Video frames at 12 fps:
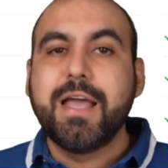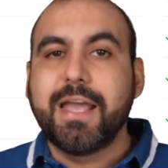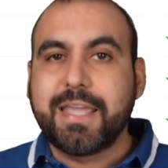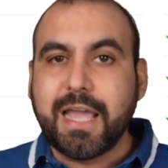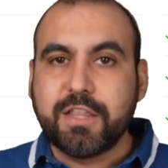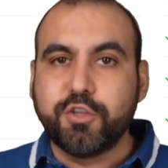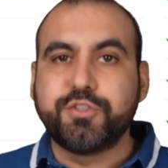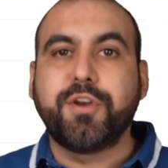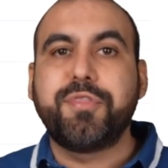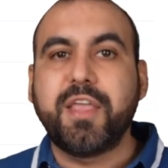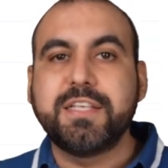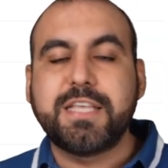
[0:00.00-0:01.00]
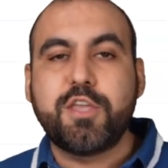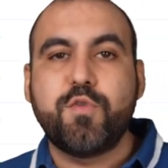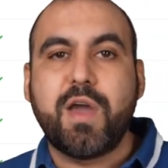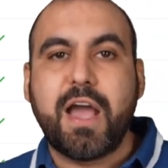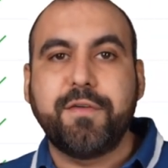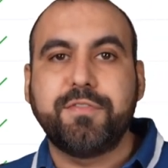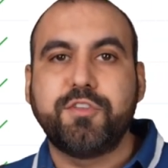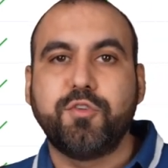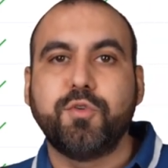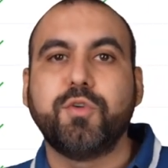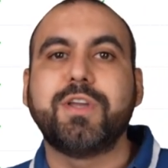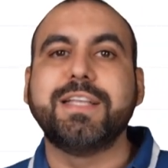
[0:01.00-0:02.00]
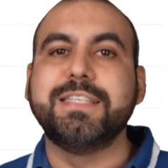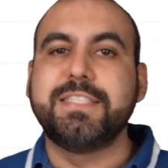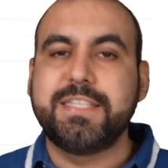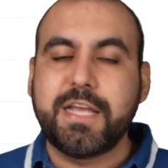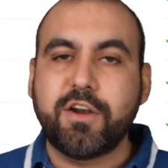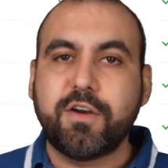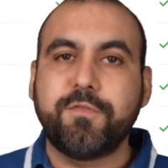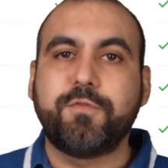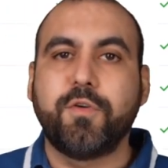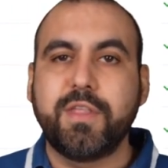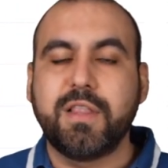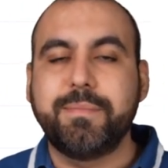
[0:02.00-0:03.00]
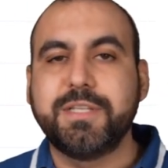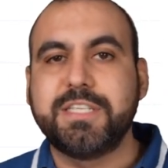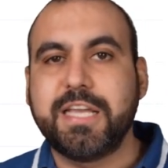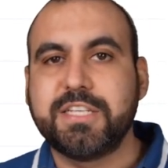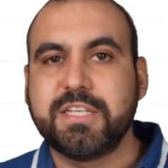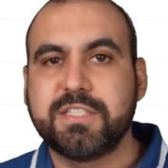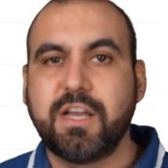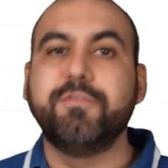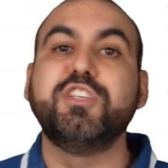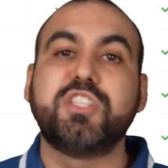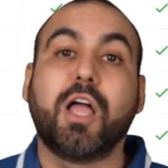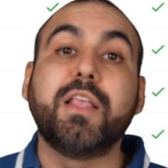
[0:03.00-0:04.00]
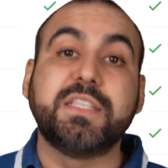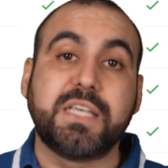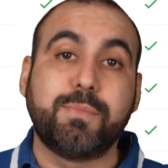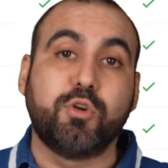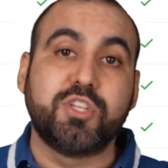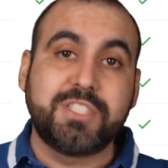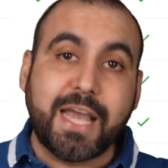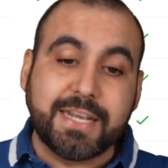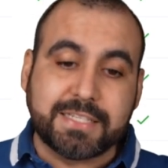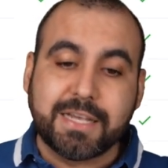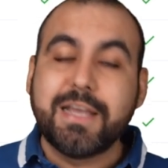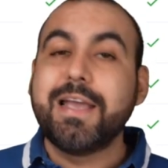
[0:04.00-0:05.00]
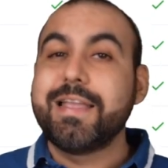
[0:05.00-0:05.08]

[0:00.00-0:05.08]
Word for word: Again, those are things that you have to consider for the limitations of installing several sites.